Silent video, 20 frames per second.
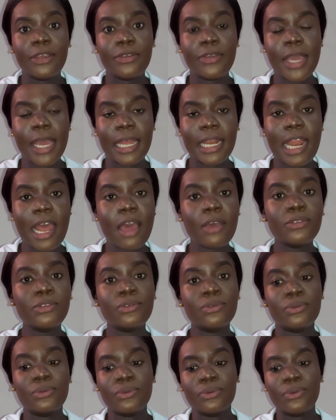you are allowed
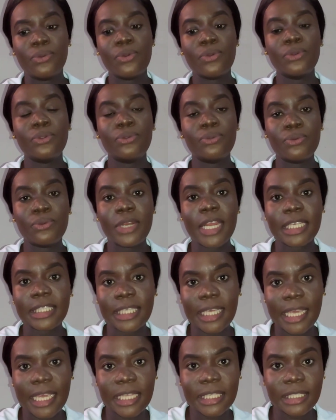to go through the
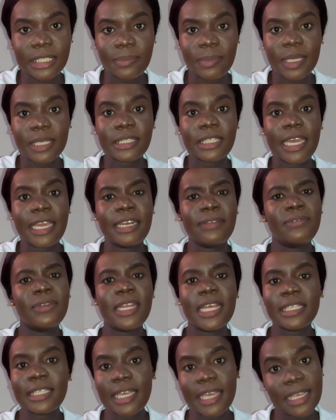second semester, and
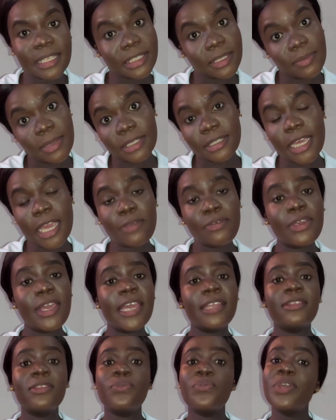in the second semester if you
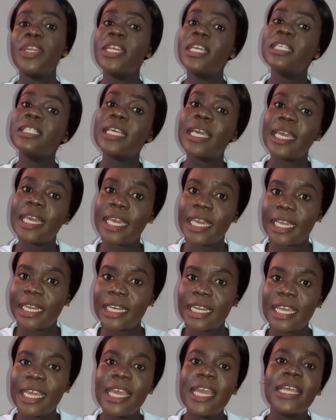get 3 Ds
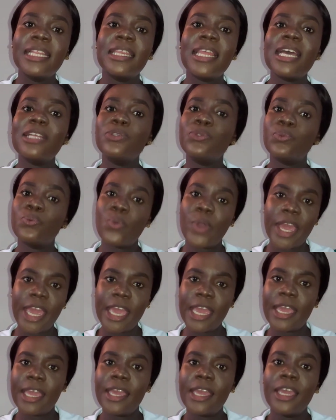again, that's
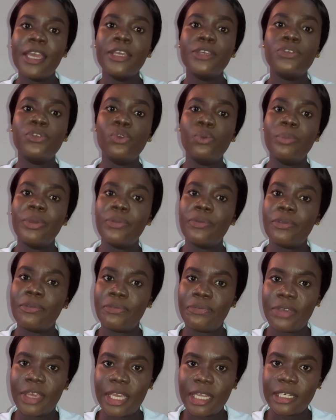where you'll be
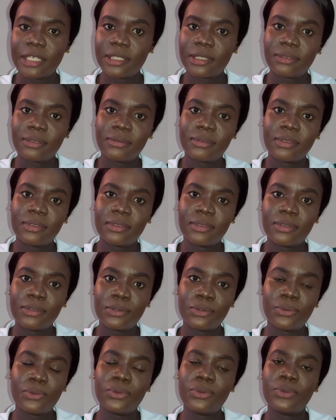referred.
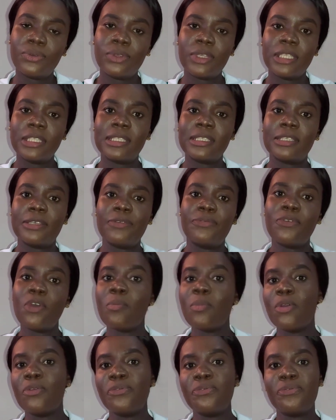So it's a
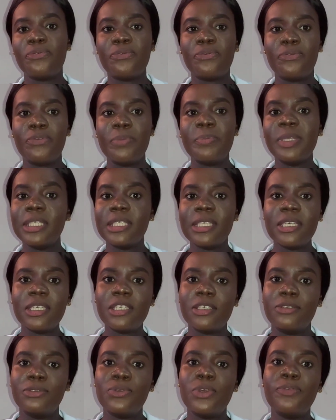form of
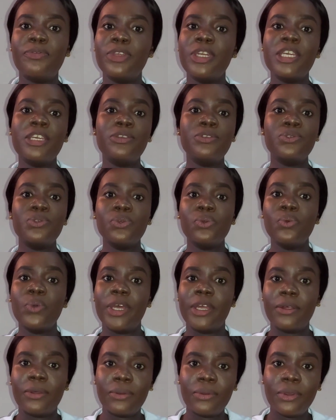repetition. So if you didn't do
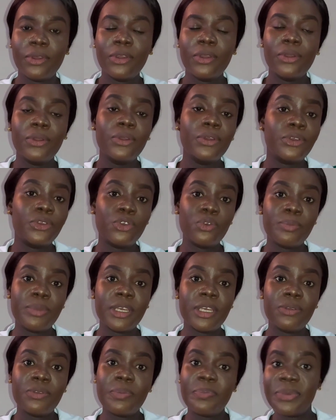well, you'll
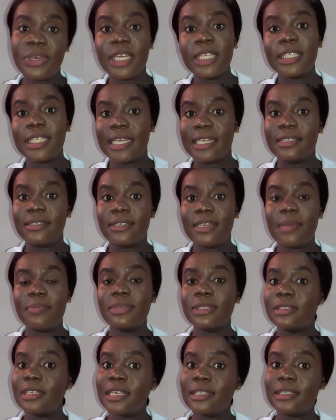be repeated. Let
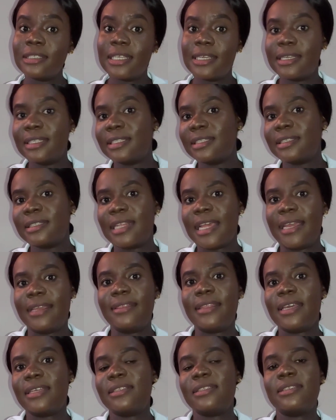me just say it's
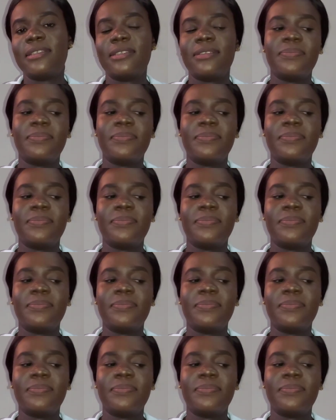like that.